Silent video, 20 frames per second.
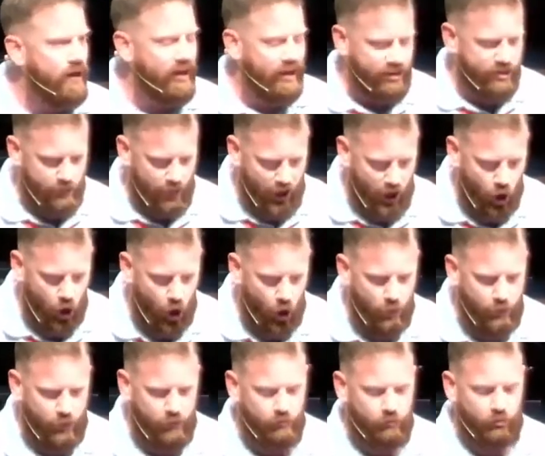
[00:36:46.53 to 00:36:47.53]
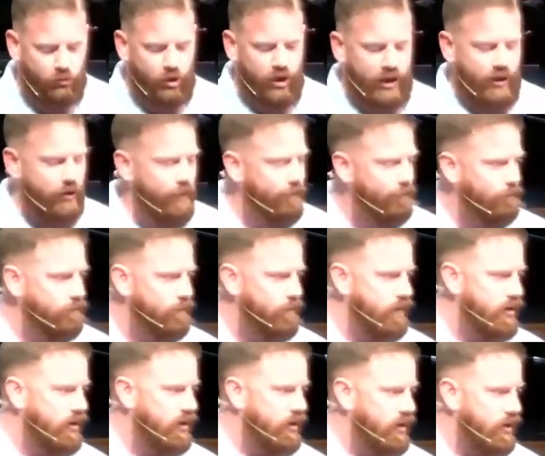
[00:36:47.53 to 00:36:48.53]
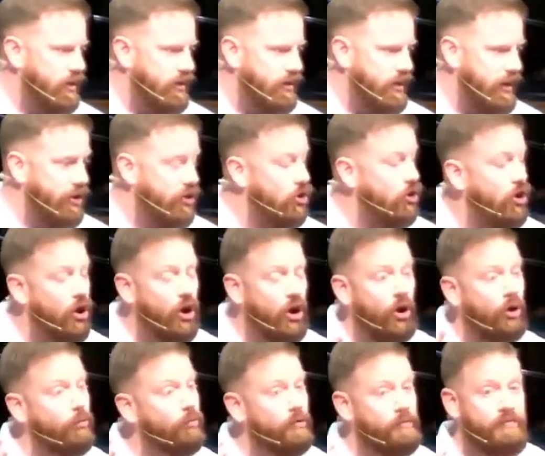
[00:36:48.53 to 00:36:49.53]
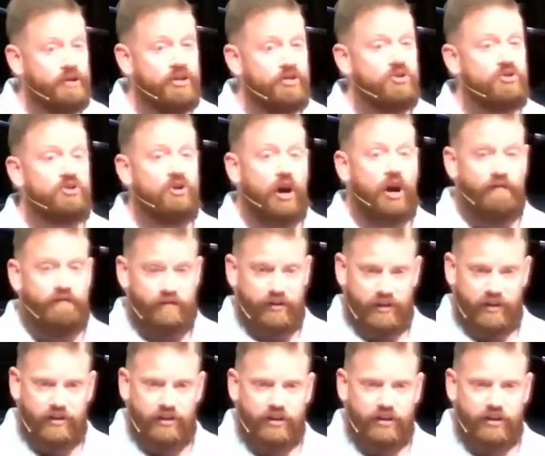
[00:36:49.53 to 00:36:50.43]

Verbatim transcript: it's my hope and prayer that your heart will be softened